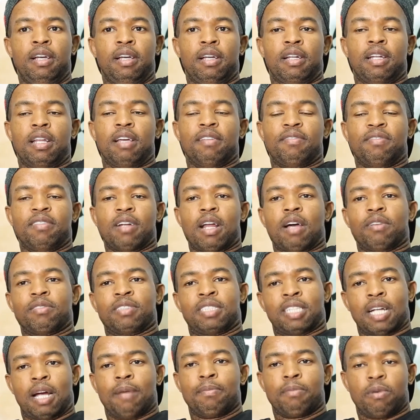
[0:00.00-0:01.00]
they've now
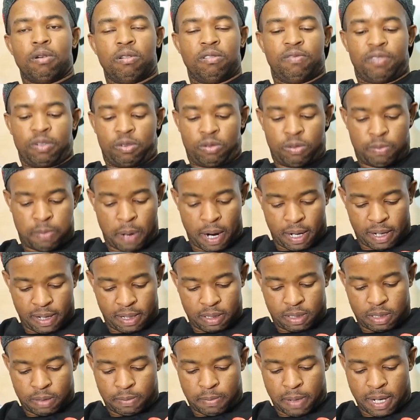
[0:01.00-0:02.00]
jumped over to
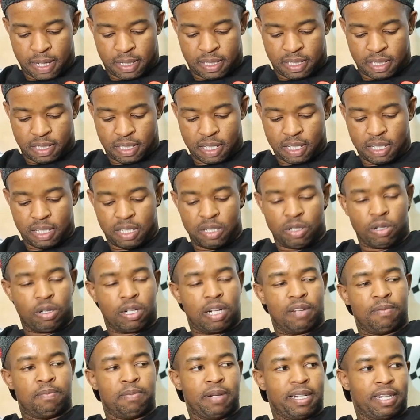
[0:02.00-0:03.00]
Pirates, but they
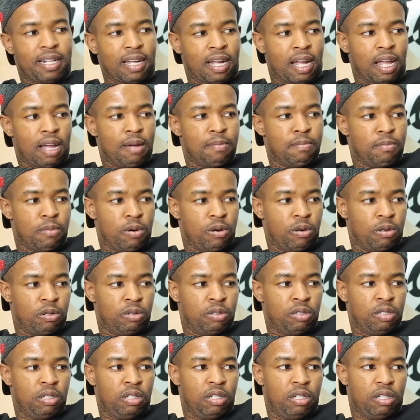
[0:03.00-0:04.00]
play the game
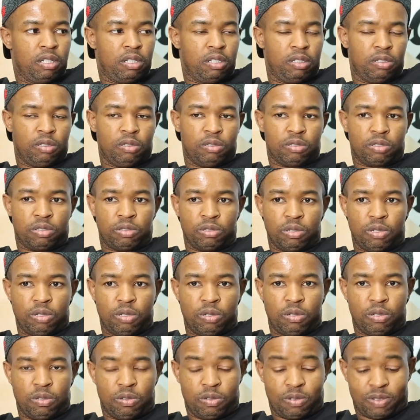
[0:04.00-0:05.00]
more. You know,
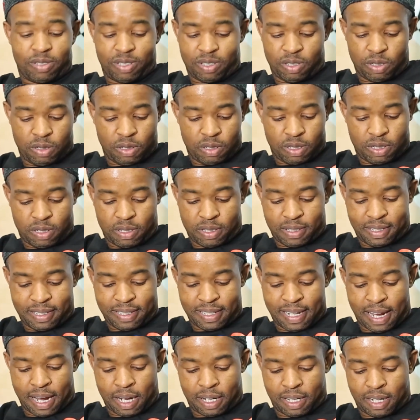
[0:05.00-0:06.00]
so
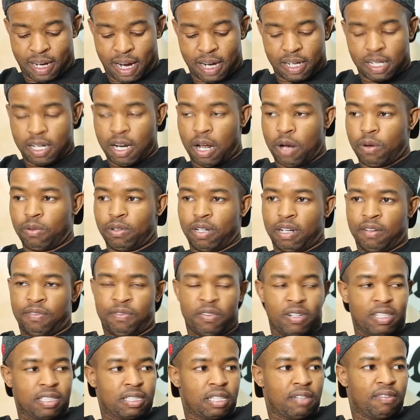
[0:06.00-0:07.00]
like right now they're
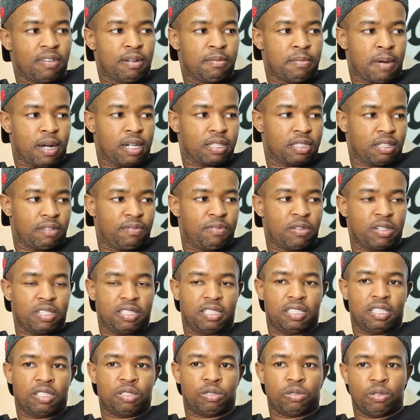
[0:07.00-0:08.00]
47, Pirates are
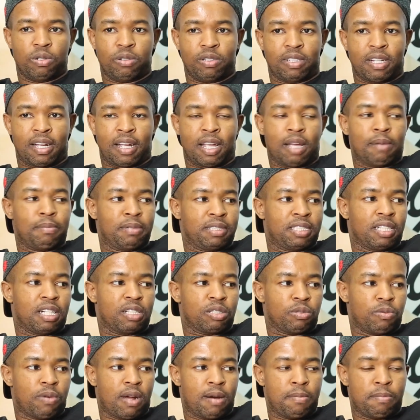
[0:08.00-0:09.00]
46, so the game is
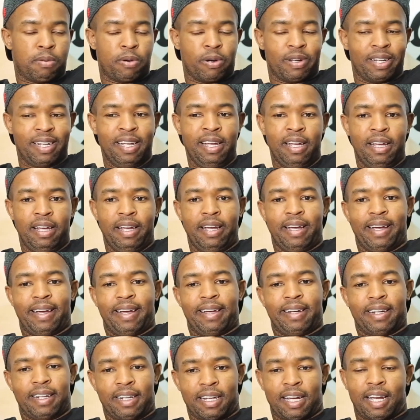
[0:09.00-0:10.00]
just 1 point.
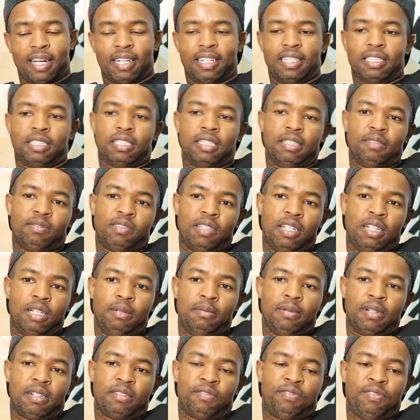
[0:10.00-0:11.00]
And then Karachi
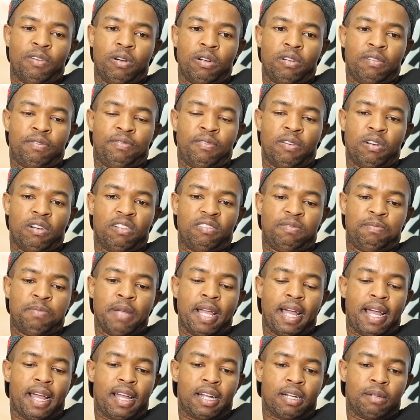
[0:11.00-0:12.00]
really will fall off
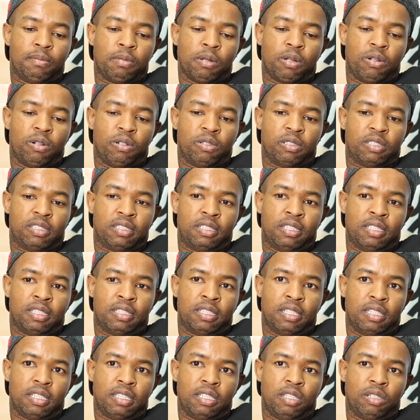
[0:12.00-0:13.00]
behind because
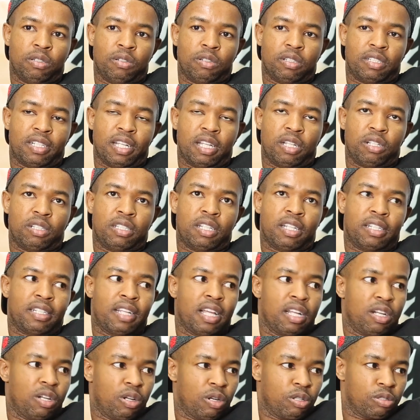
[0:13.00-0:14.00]
they
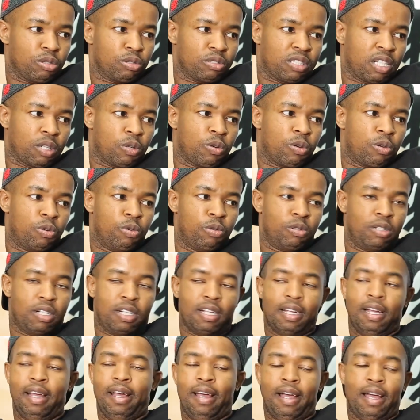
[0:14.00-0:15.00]
lost to
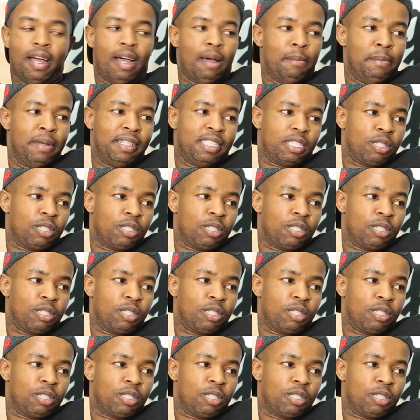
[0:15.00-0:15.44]
Sekukune. I mean,